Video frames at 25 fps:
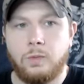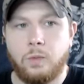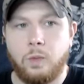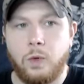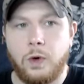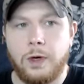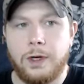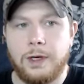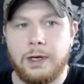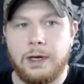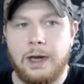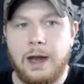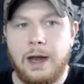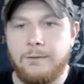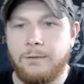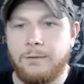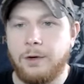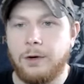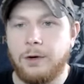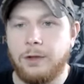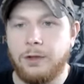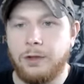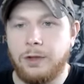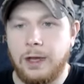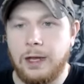would
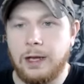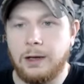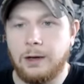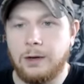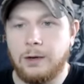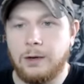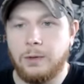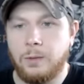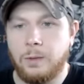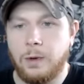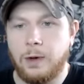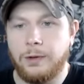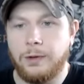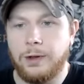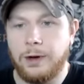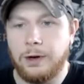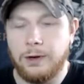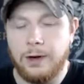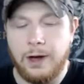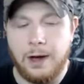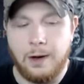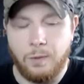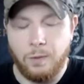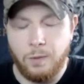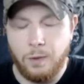never think well they're
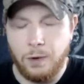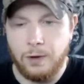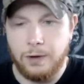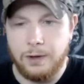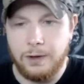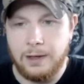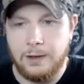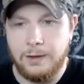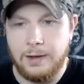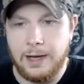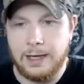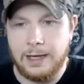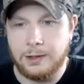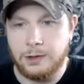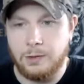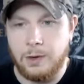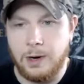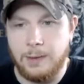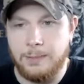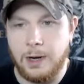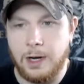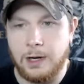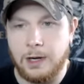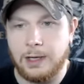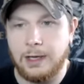not worthy of that so
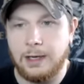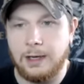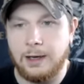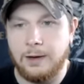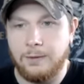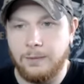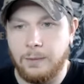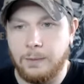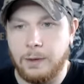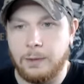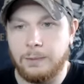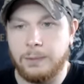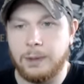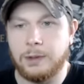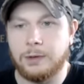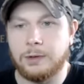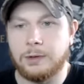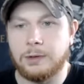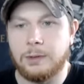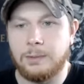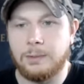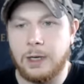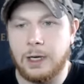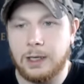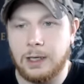i'm not going to give them the
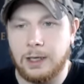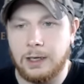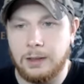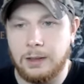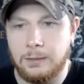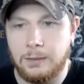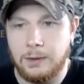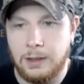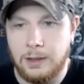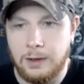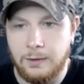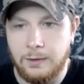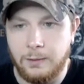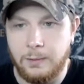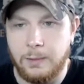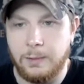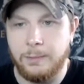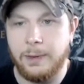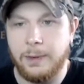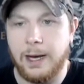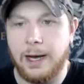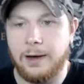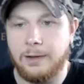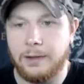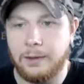pills i'm not going to give them a
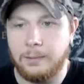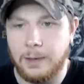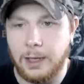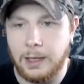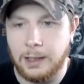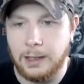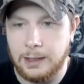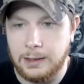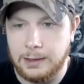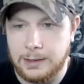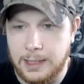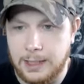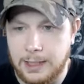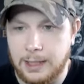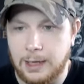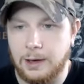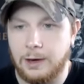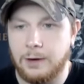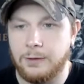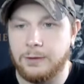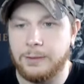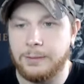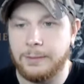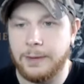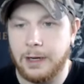bath i'm not going to take
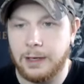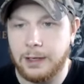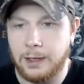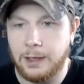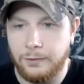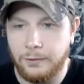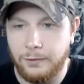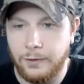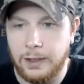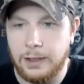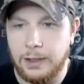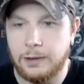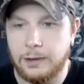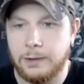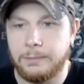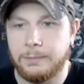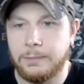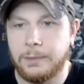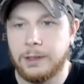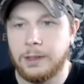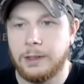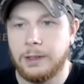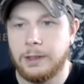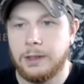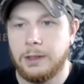care of them i'm not going to feed
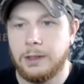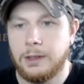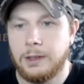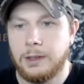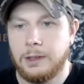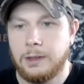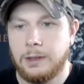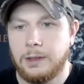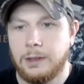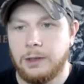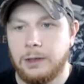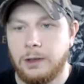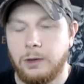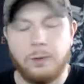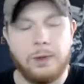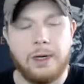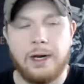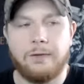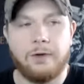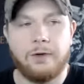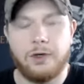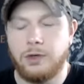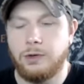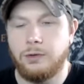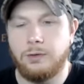them you would
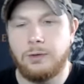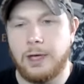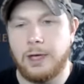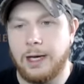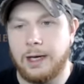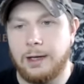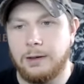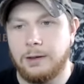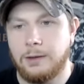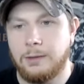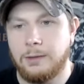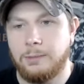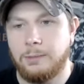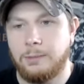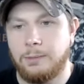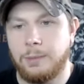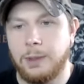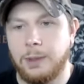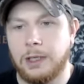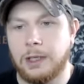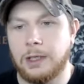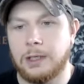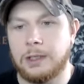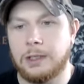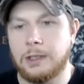never do that
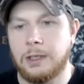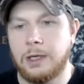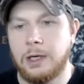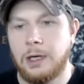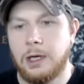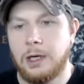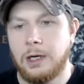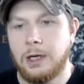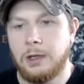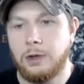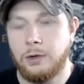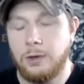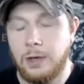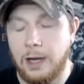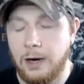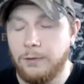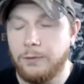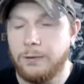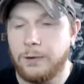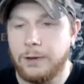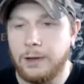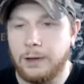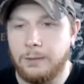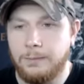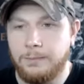because you care
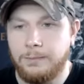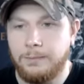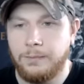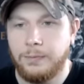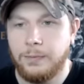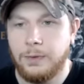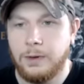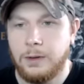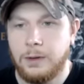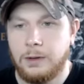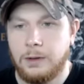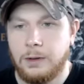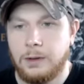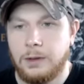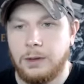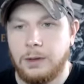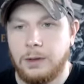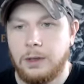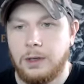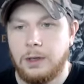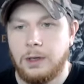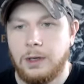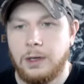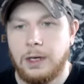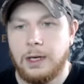for them
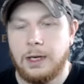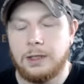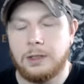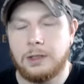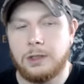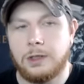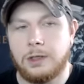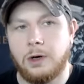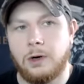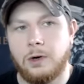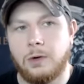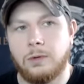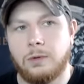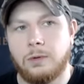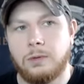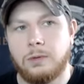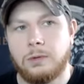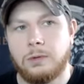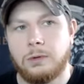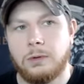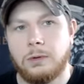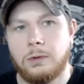and so